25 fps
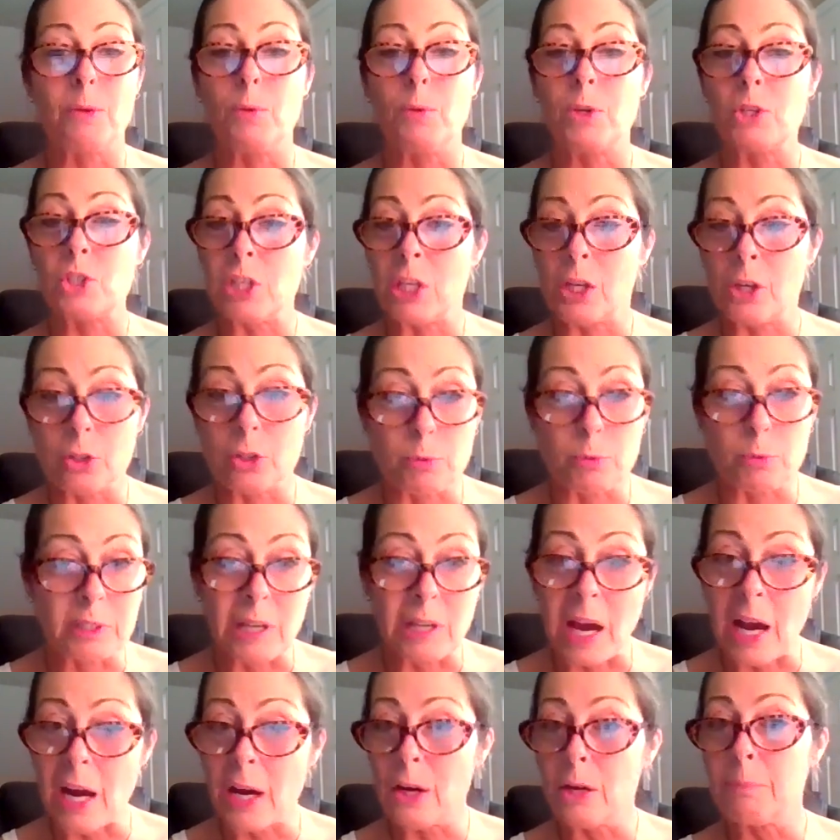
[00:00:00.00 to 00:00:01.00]
wish they could
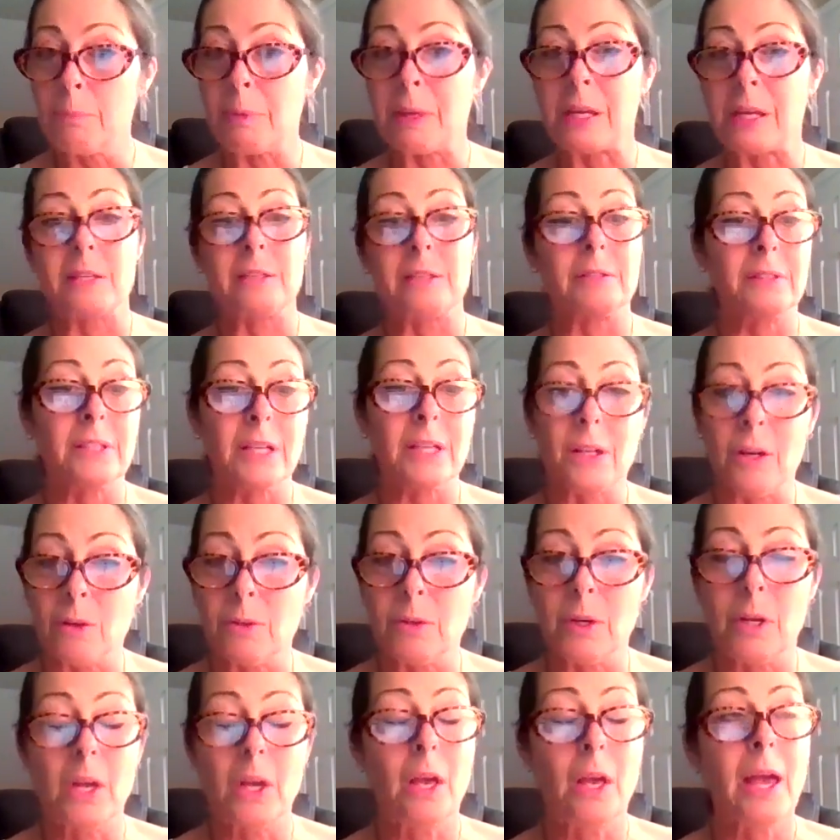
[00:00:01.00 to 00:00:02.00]
retire because, you know,